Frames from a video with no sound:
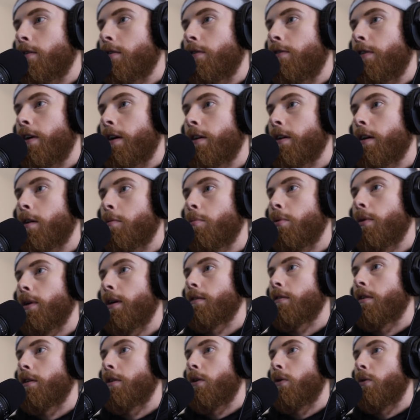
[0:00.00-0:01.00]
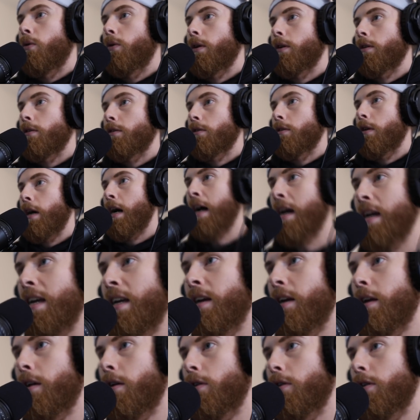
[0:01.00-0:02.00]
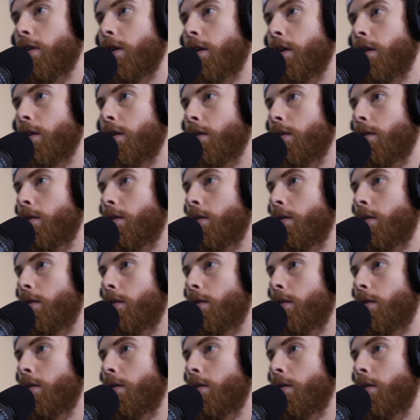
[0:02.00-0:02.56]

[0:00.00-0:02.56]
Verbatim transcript: is a very unpleasant noise. I hear ya.